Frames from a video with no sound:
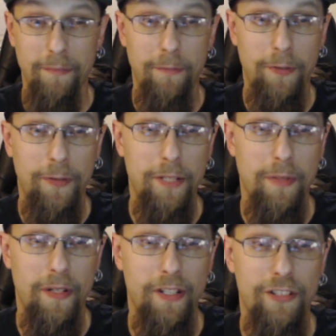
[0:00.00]
pretty
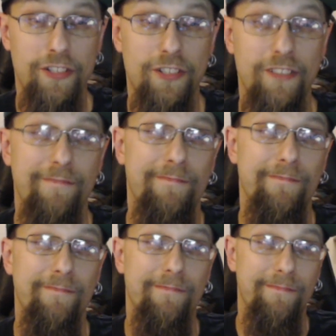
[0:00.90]
much
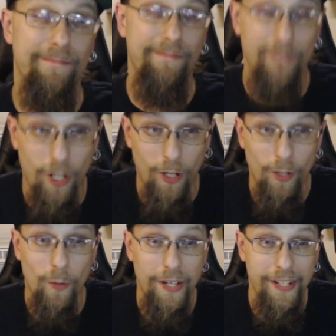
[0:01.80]

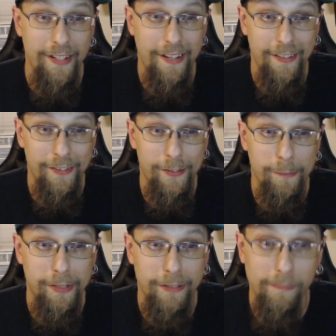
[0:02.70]
ROI'd on it a little
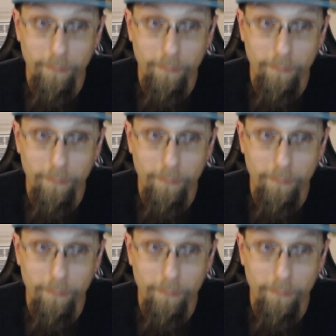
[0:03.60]
bit.